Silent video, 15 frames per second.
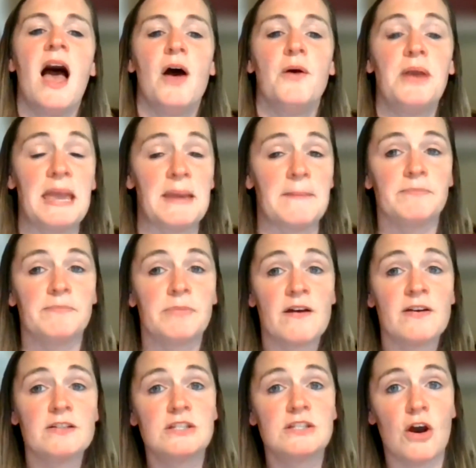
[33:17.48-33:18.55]
Okay,
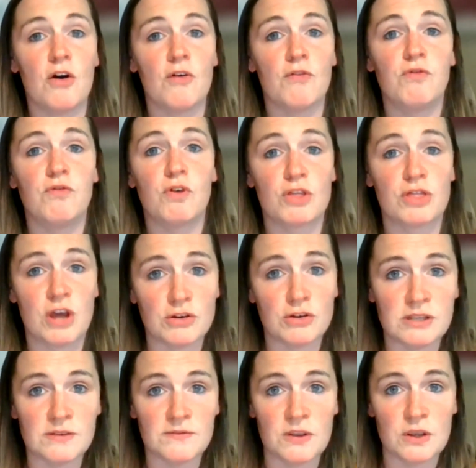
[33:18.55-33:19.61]
so for
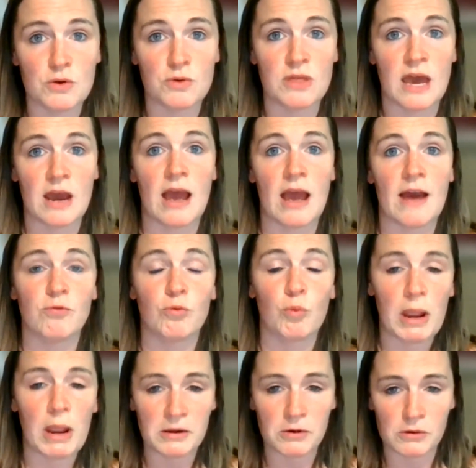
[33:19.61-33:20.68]
those of you that have
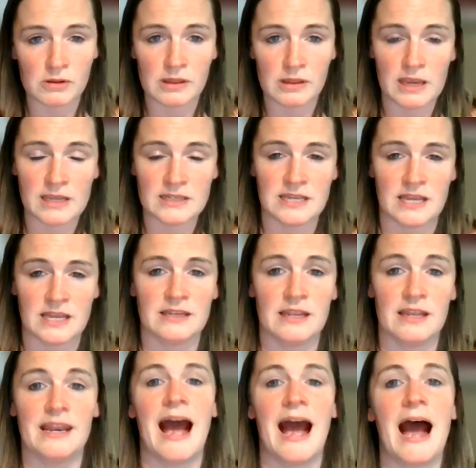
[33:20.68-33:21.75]
regularly
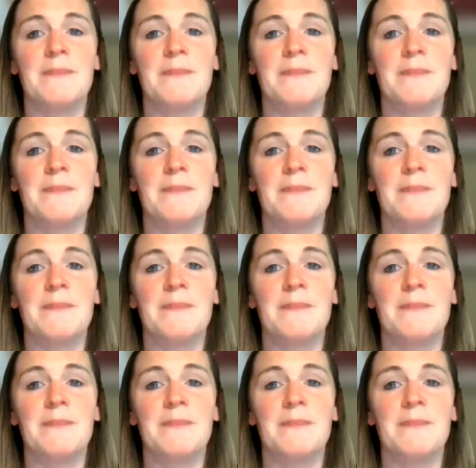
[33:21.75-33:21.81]
attended,